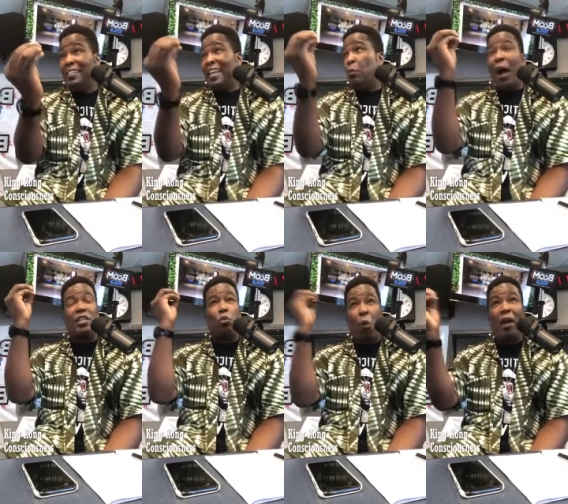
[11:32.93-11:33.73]
They
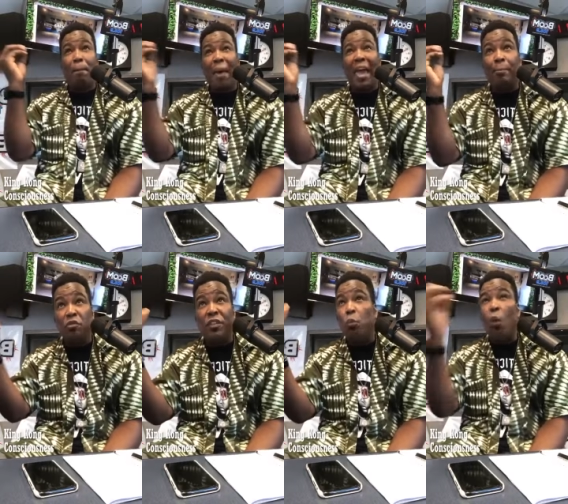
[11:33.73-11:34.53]
watch one bad
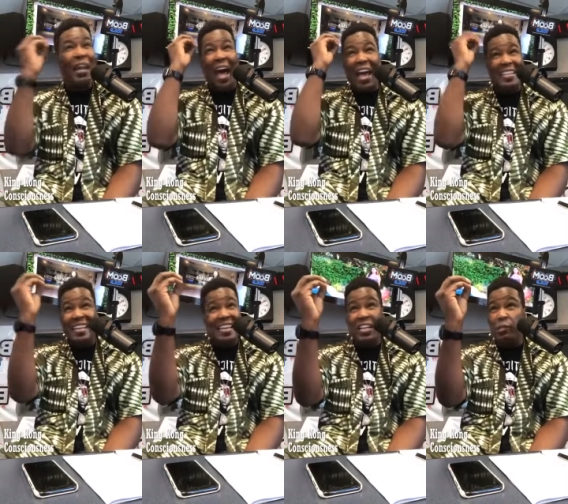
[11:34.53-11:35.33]
movie. One
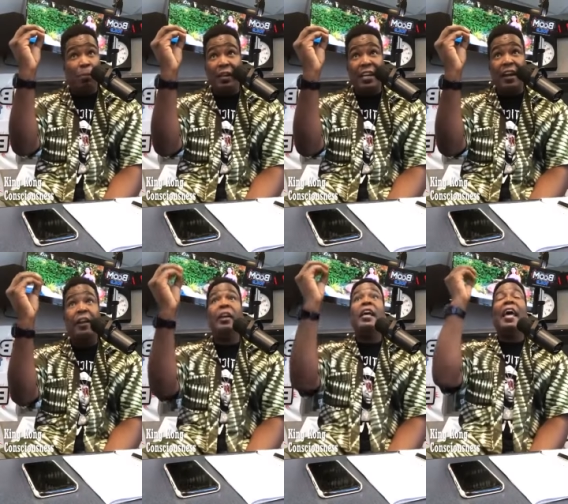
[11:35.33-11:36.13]
idea is put in
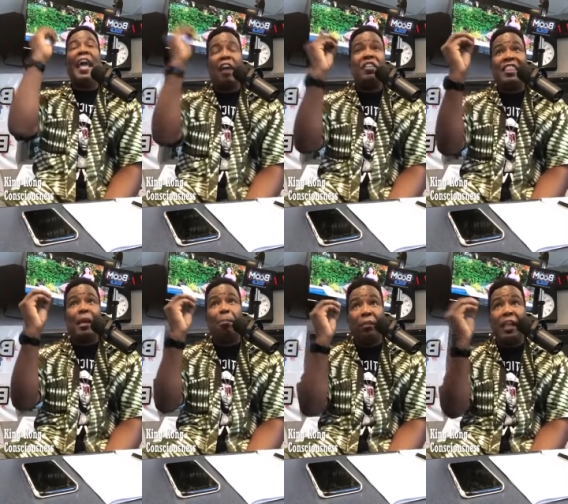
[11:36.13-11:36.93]
there.
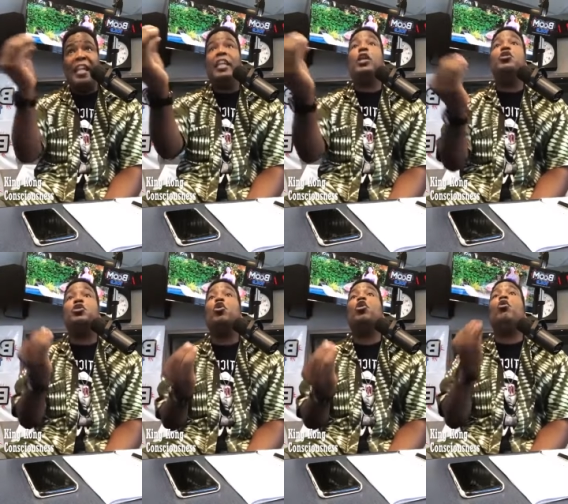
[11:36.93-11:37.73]
Everything planted in
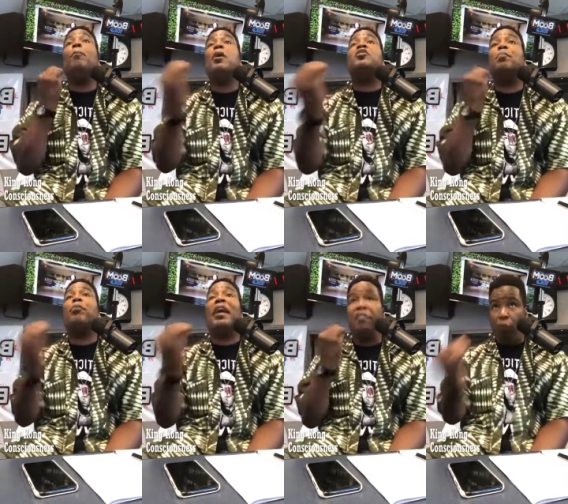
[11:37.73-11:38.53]
soil must
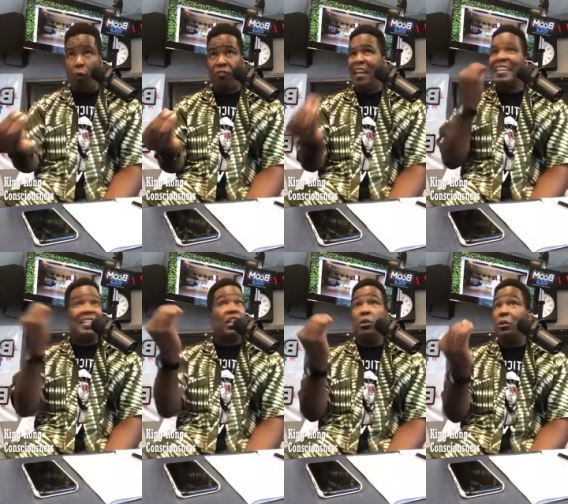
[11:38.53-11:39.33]
bring forth.
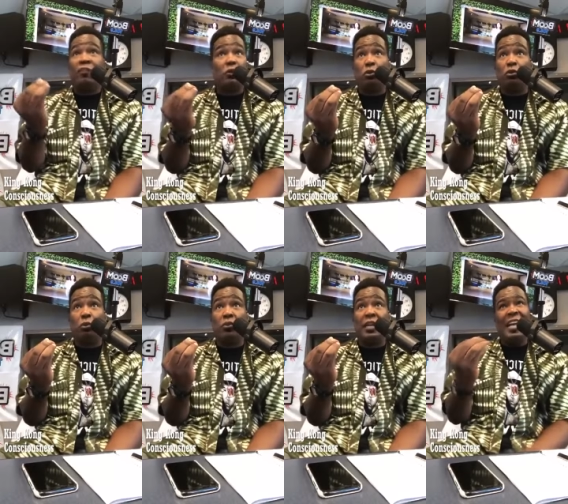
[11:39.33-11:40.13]
That's a universal
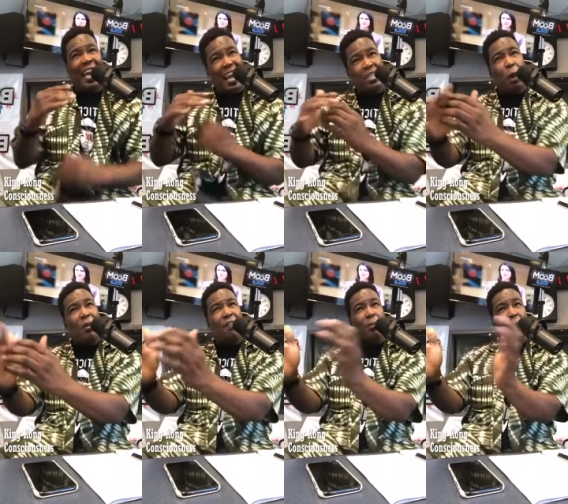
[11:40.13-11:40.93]
truth. And that's why
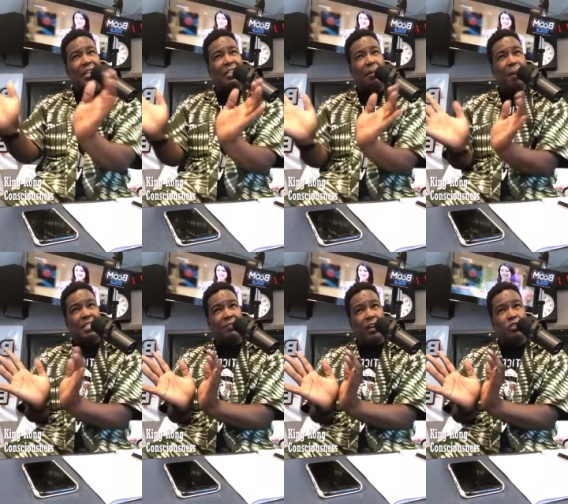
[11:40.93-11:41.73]
we have to protect the
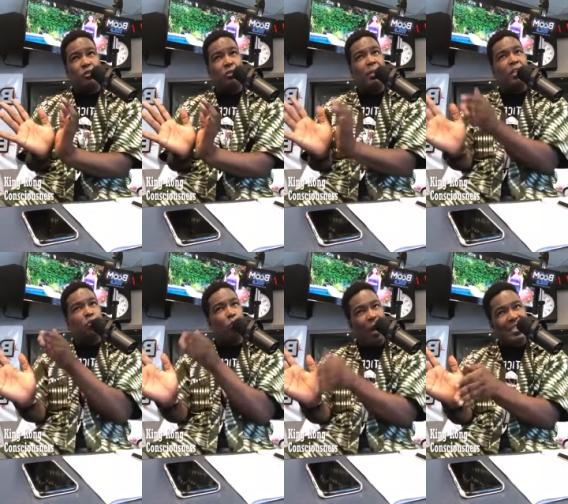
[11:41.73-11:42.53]
minds of our children,
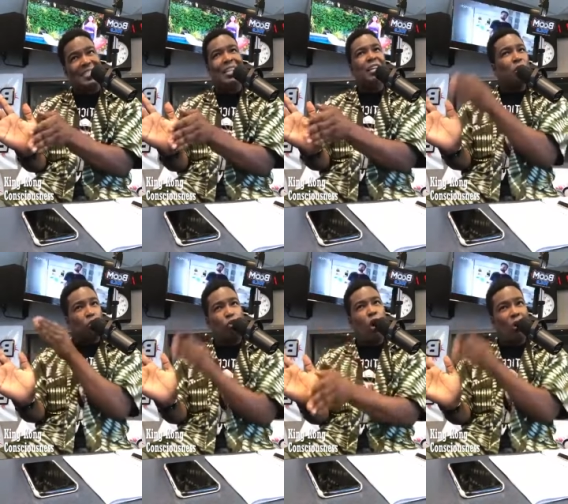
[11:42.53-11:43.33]
because once
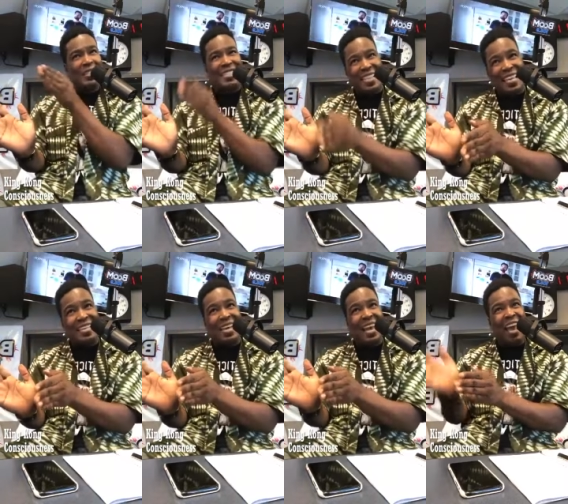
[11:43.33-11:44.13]
the wrong
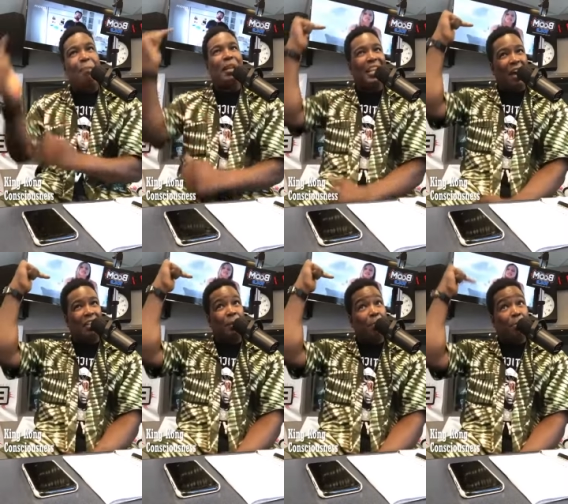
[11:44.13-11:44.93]
seeds have been
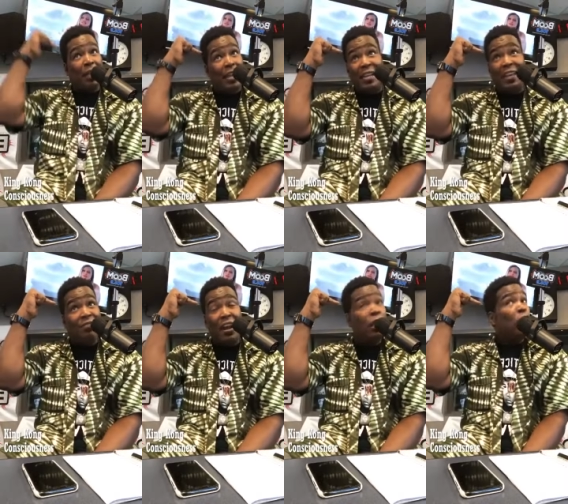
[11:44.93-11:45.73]
allowed to be planted
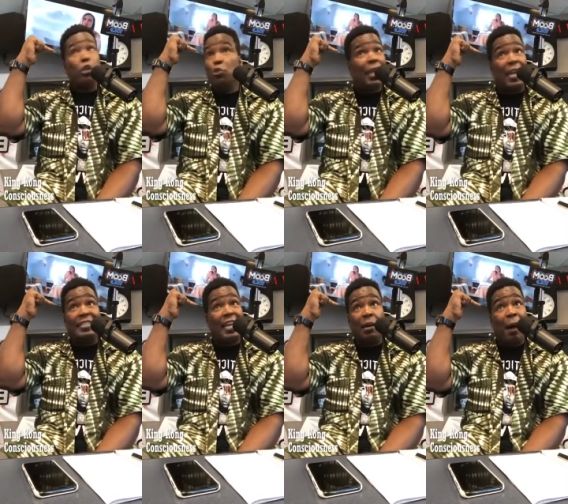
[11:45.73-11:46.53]
in there, you
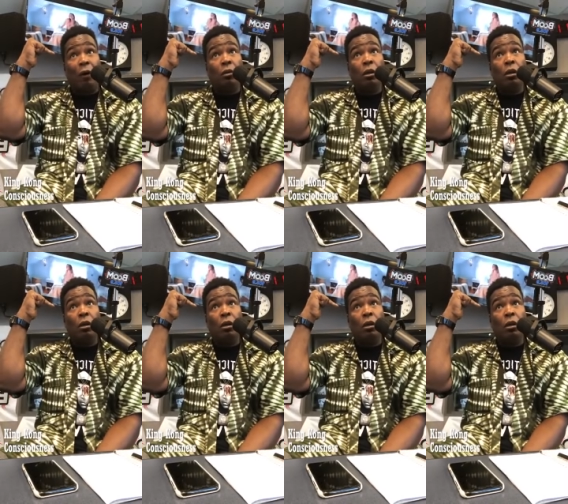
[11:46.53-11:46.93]
can't take them out.